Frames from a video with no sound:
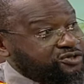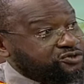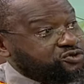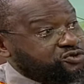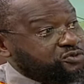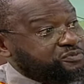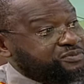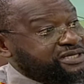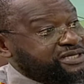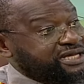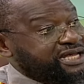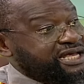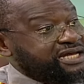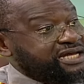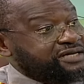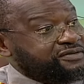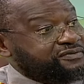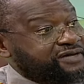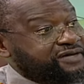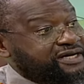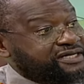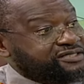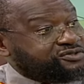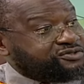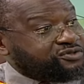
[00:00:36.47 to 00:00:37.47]
to be
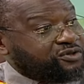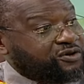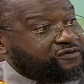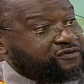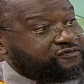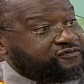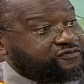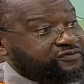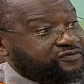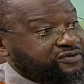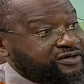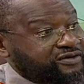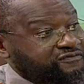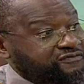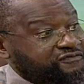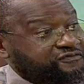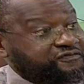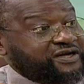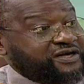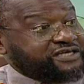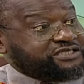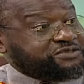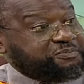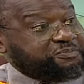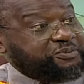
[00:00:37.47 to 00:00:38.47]
areas of
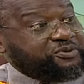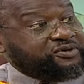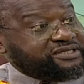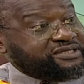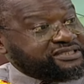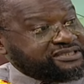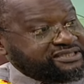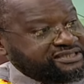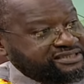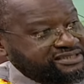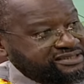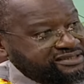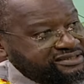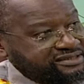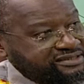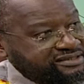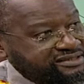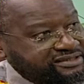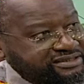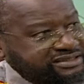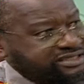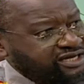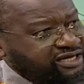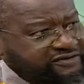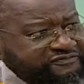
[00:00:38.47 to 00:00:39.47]
flashpoints,
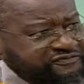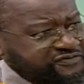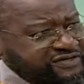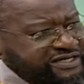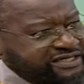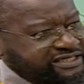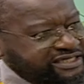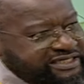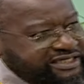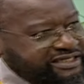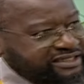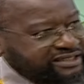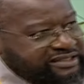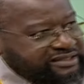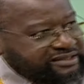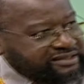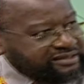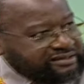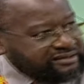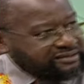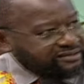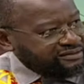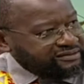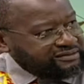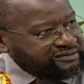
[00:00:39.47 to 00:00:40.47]
definitely
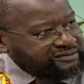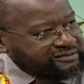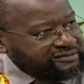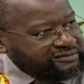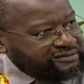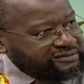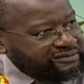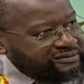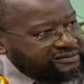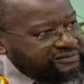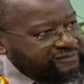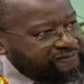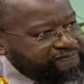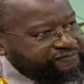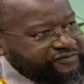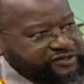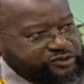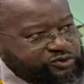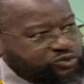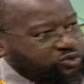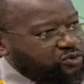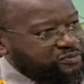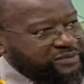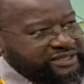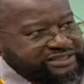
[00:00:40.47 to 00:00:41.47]
the
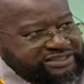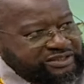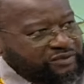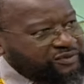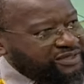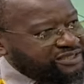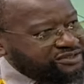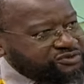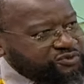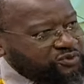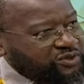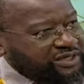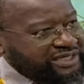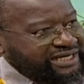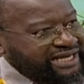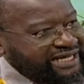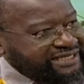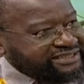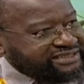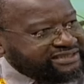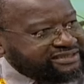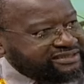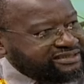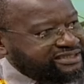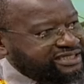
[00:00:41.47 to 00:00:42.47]
two major ones will
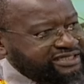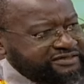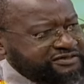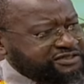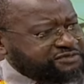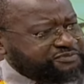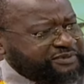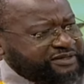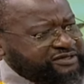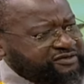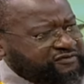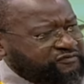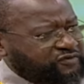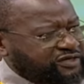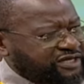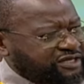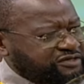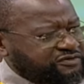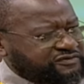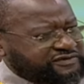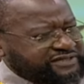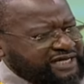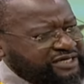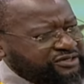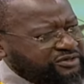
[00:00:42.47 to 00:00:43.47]
clash, irrespective of whether
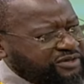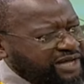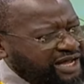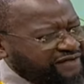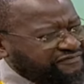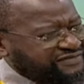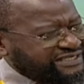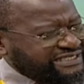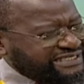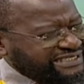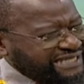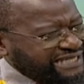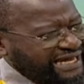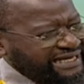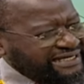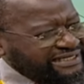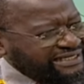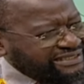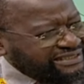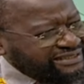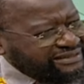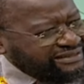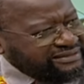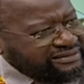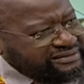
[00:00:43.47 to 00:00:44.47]
you signed or you haven't
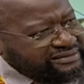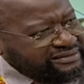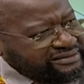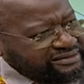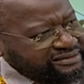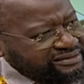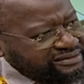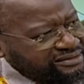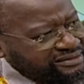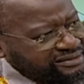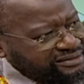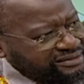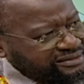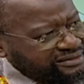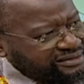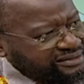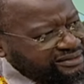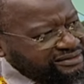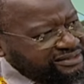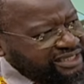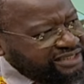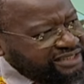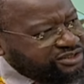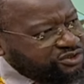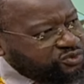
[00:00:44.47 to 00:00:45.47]
signed.
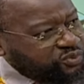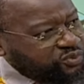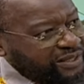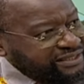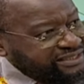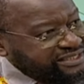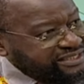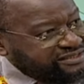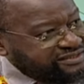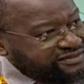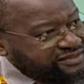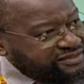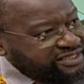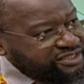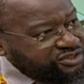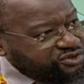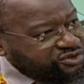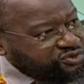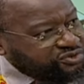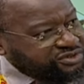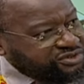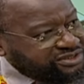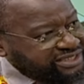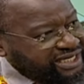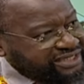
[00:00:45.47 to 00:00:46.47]
That is why the training
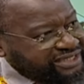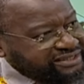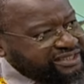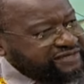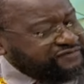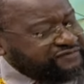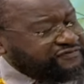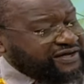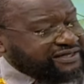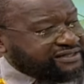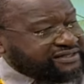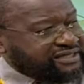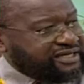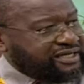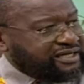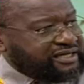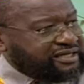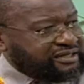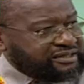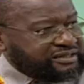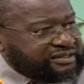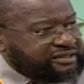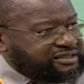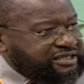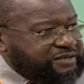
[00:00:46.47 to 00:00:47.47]
should start. In fact,
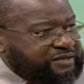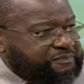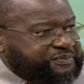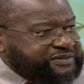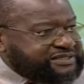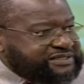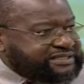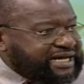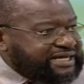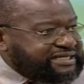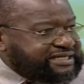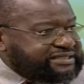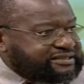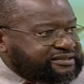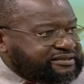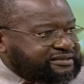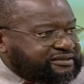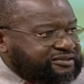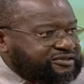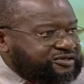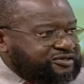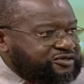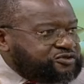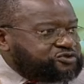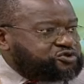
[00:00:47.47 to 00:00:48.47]
the Peace Council
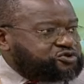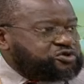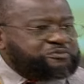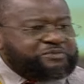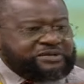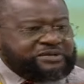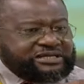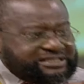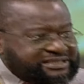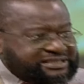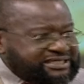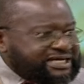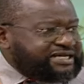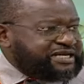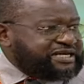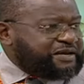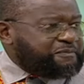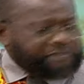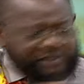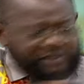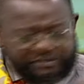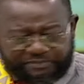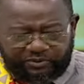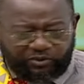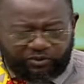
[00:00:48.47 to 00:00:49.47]
should be training
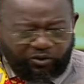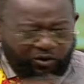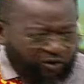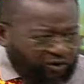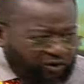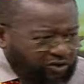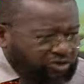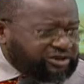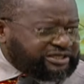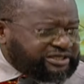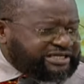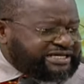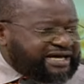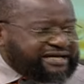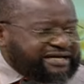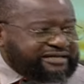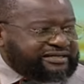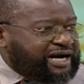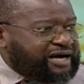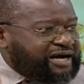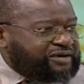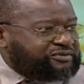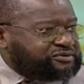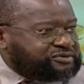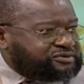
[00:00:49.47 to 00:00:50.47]
people all year
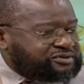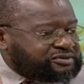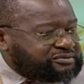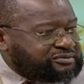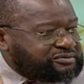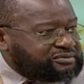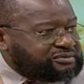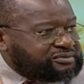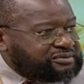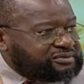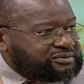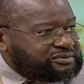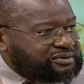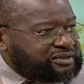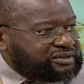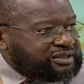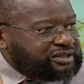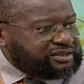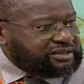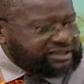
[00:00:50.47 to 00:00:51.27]
round. The National Peace